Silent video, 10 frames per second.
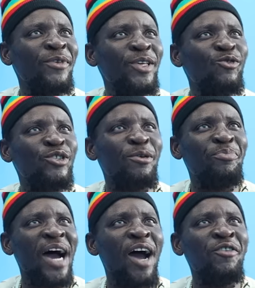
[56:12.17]
we used to
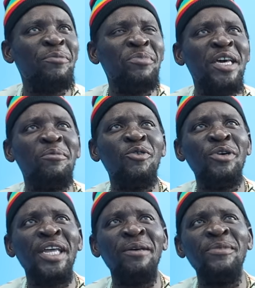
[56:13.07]
power with baby
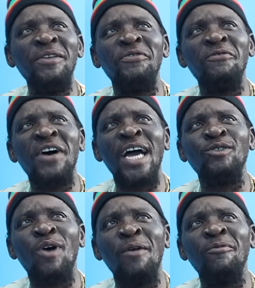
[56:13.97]
way. Them did provide
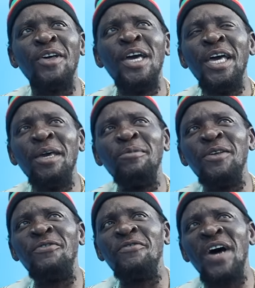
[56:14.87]
so I'm,
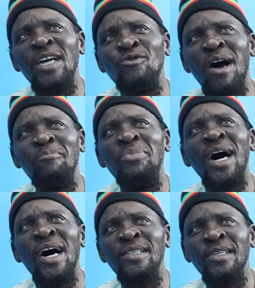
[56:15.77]
did for vice
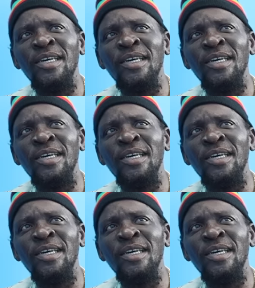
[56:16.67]
part.